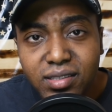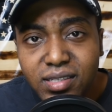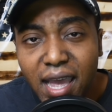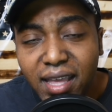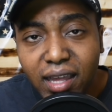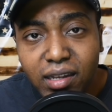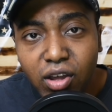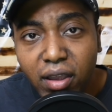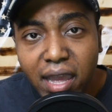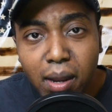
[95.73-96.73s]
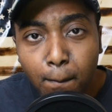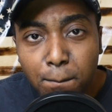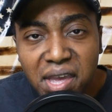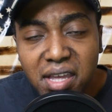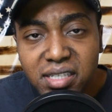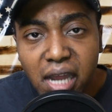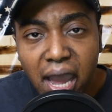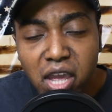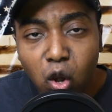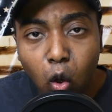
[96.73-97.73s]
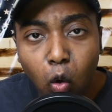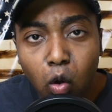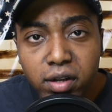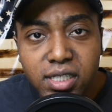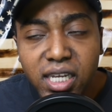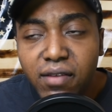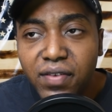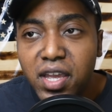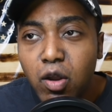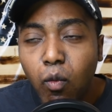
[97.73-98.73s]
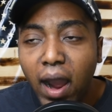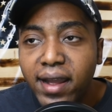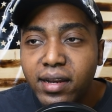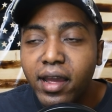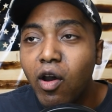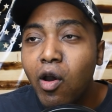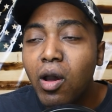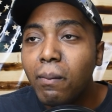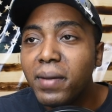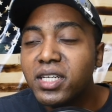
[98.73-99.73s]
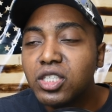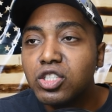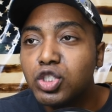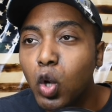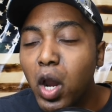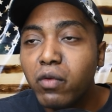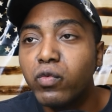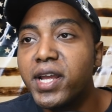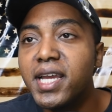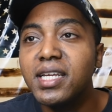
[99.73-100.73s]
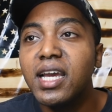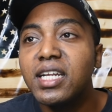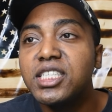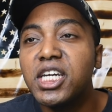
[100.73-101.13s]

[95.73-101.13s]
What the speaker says: Take a look at the biggest hater on TV right now, Miss Joy Reid,